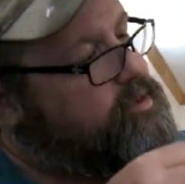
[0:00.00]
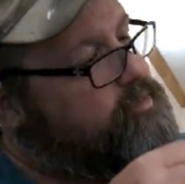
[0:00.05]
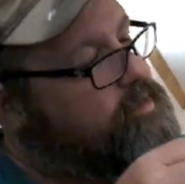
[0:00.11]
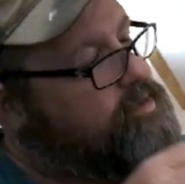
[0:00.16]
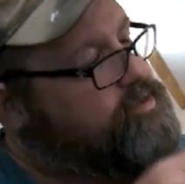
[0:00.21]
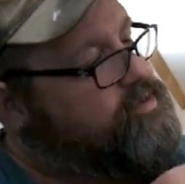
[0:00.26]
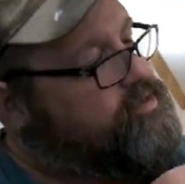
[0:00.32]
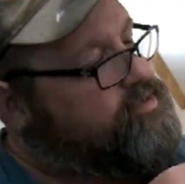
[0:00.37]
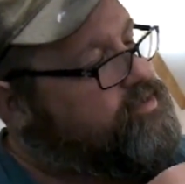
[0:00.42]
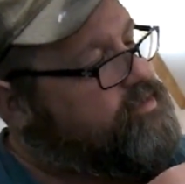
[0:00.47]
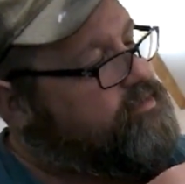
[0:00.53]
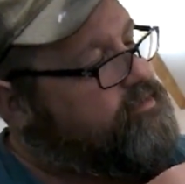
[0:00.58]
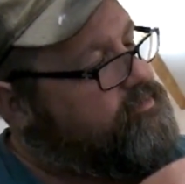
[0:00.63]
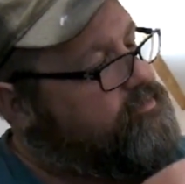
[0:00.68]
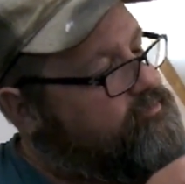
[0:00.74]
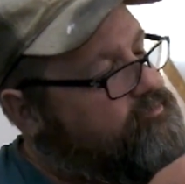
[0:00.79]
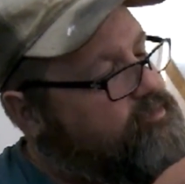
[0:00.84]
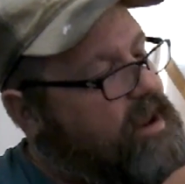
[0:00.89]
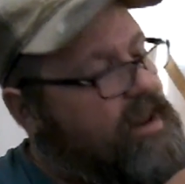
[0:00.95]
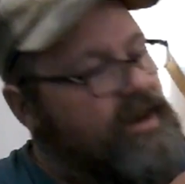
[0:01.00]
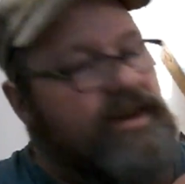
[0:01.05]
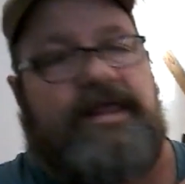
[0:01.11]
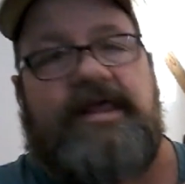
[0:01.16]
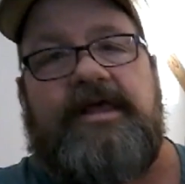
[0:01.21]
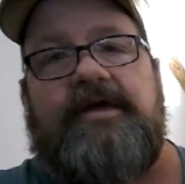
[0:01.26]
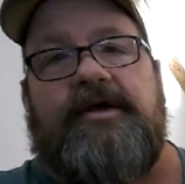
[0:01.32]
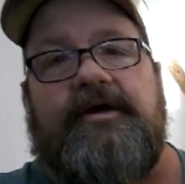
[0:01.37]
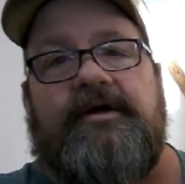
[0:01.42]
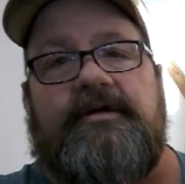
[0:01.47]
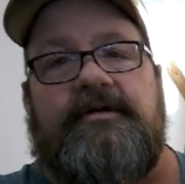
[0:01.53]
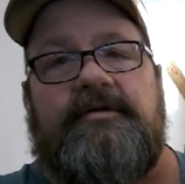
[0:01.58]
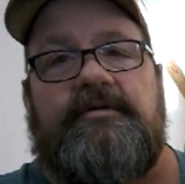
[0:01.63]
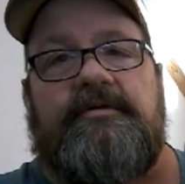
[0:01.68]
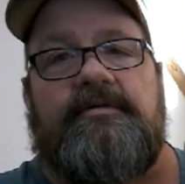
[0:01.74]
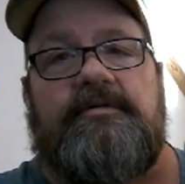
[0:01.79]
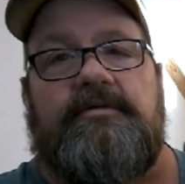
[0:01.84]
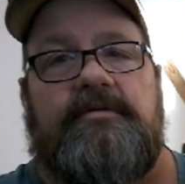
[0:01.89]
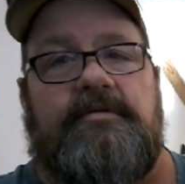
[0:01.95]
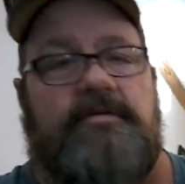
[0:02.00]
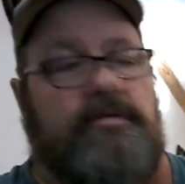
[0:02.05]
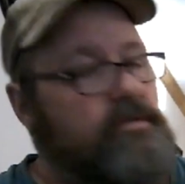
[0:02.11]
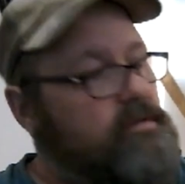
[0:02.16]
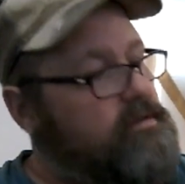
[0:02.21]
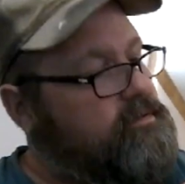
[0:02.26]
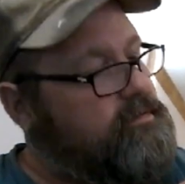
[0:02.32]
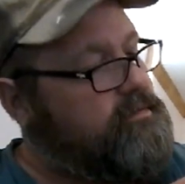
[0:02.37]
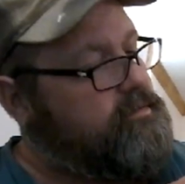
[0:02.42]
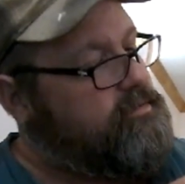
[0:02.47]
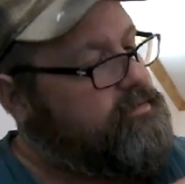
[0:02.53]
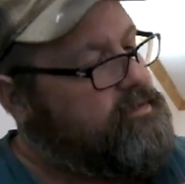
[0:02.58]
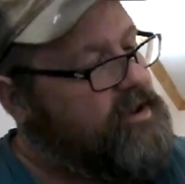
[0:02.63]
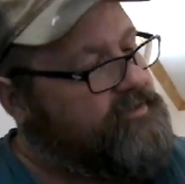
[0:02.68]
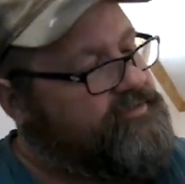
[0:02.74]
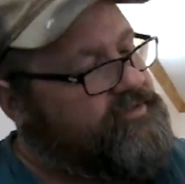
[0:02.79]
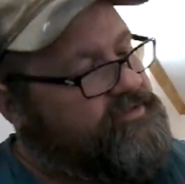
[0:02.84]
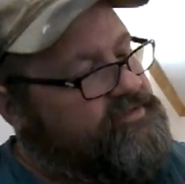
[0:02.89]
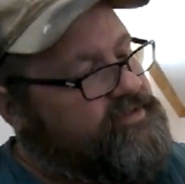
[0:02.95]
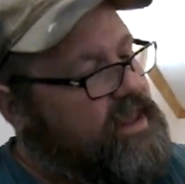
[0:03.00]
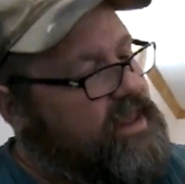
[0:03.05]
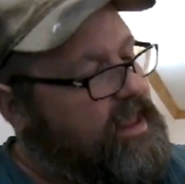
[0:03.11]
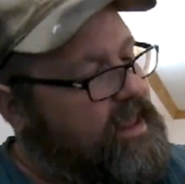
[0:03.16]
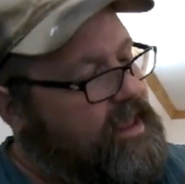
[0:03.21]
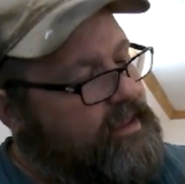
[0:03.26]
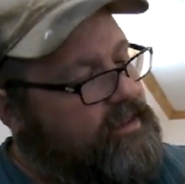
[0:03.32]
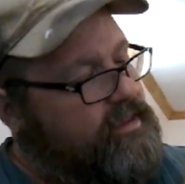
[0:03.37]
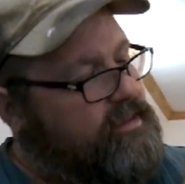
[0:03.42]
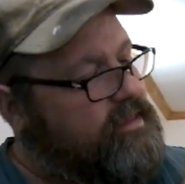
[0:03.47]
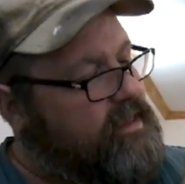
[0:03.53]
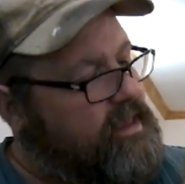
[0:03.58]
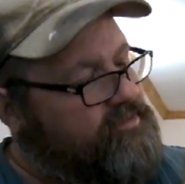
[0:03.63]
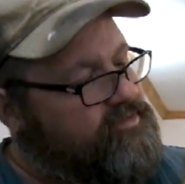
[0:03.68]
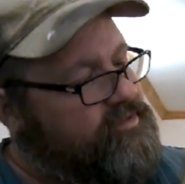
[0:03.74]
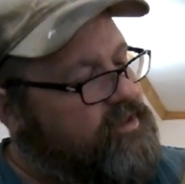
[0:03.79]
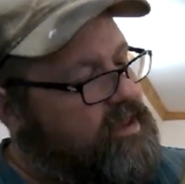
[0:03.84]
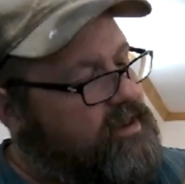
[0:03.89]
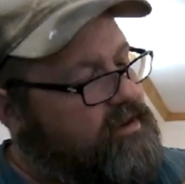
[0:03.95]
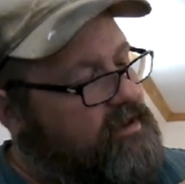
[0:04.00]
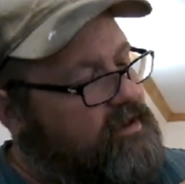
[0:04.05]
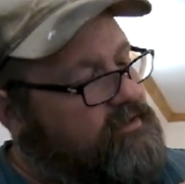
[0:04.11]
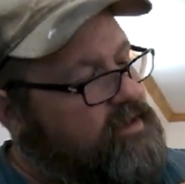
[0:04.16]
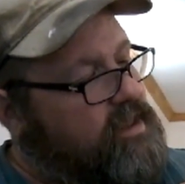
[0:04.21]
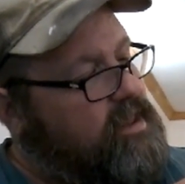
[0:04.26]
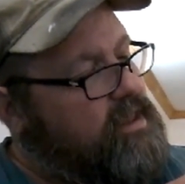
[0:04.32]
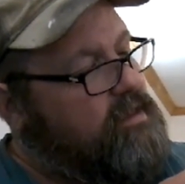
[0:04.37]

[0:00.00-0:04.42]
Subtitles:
which is right here, not this tag, I was cut off.